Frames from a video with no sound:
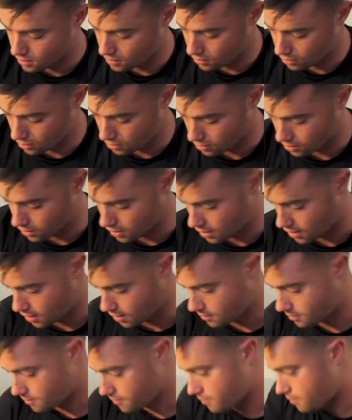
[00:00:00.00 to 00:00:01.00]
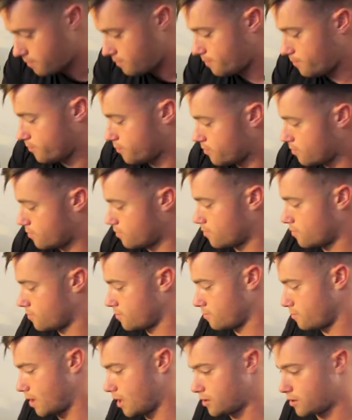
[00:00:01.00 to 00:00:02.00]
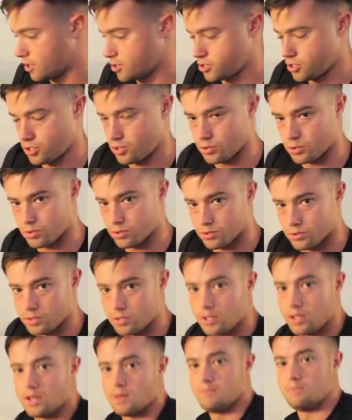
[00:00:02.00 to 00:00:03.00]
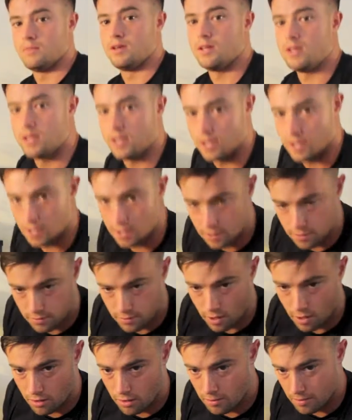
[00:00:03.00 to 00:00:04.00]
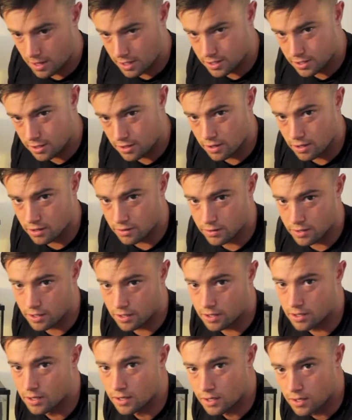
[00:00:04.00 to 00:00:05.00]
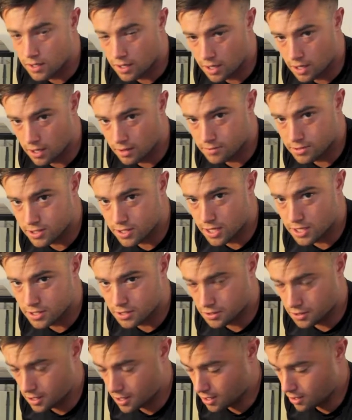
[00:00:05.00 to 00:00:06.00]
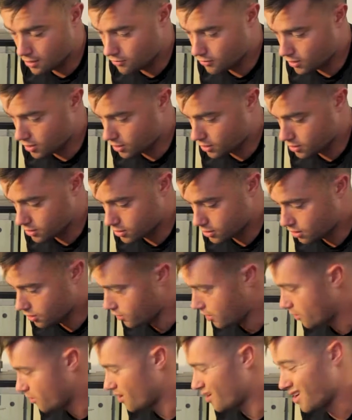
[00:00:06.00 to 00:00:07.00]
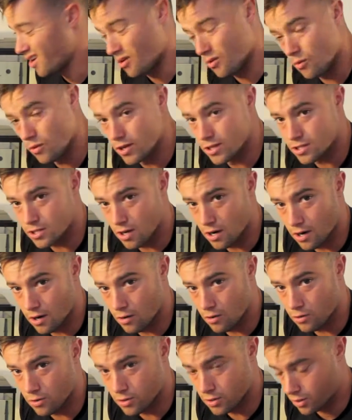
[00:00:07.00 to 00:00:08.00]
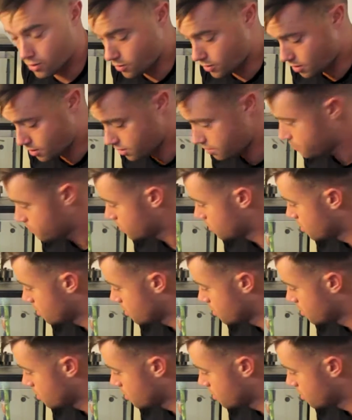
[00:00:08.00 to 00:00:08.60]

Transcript: your biological media, all the bacteria on there, stays alive and good to go. That way you're not restarting a whole aquarium.